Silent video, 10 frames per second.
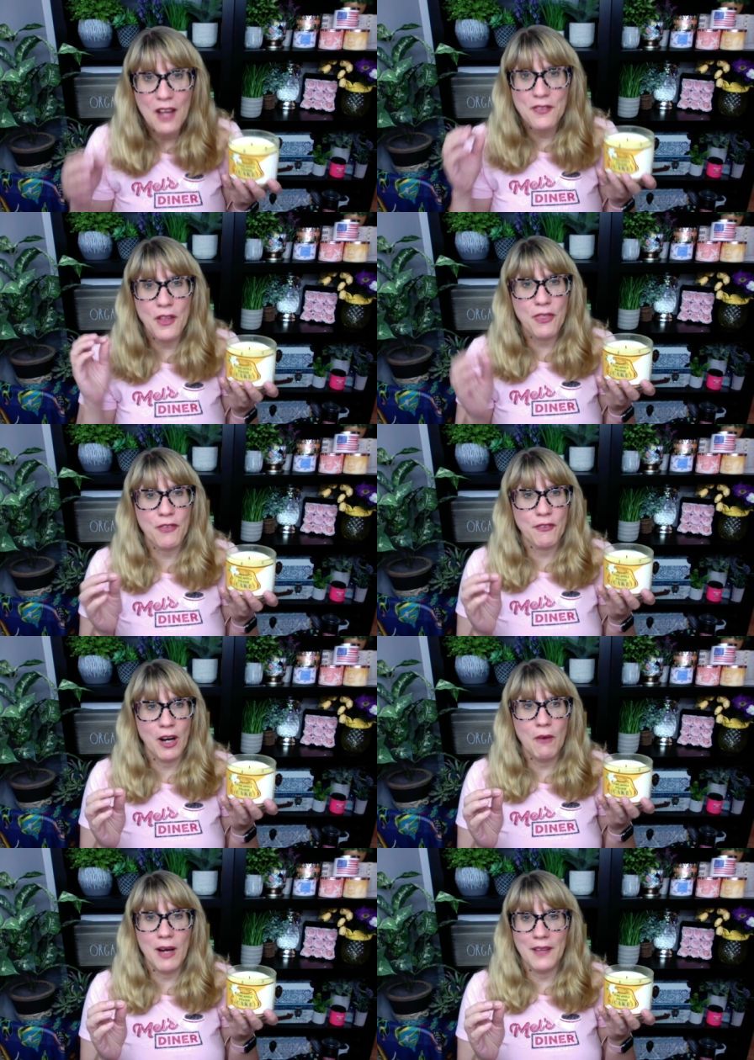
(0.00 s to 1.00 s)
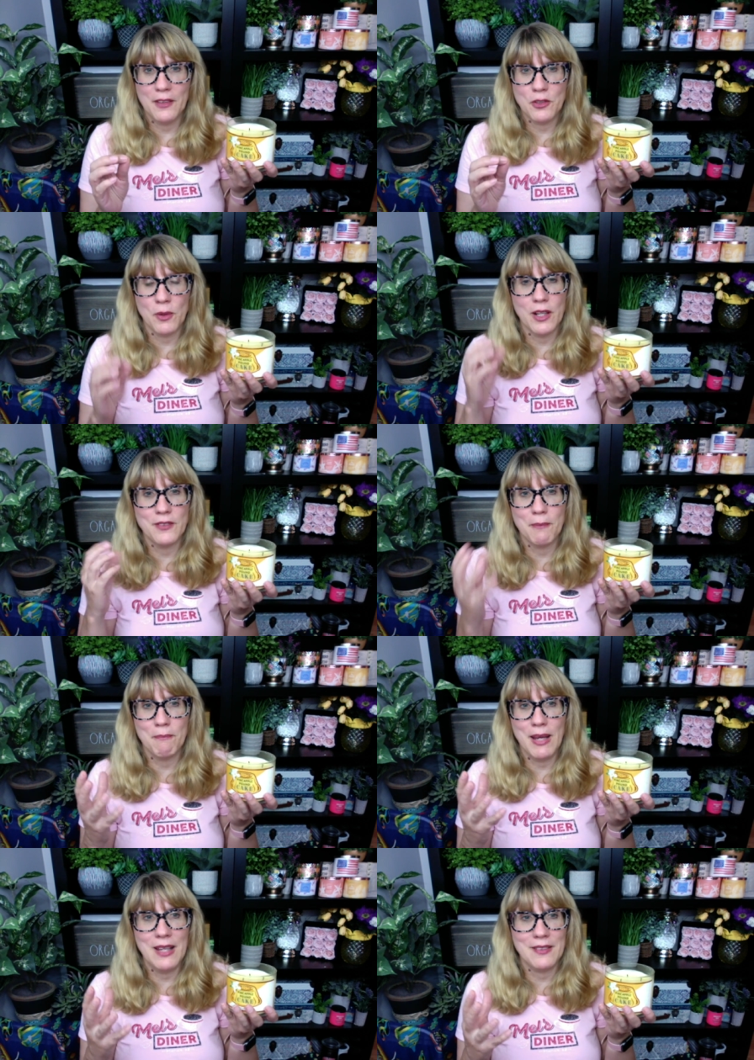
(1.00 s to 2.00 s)
The throw on this one is
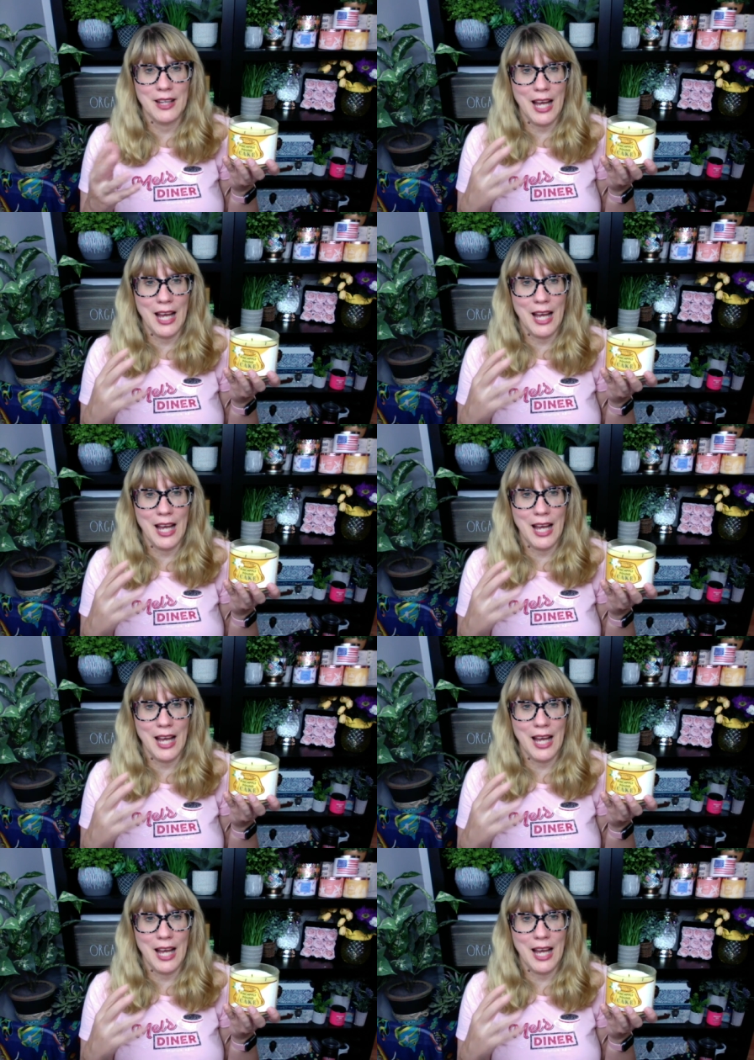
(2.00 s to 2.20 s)
amazing.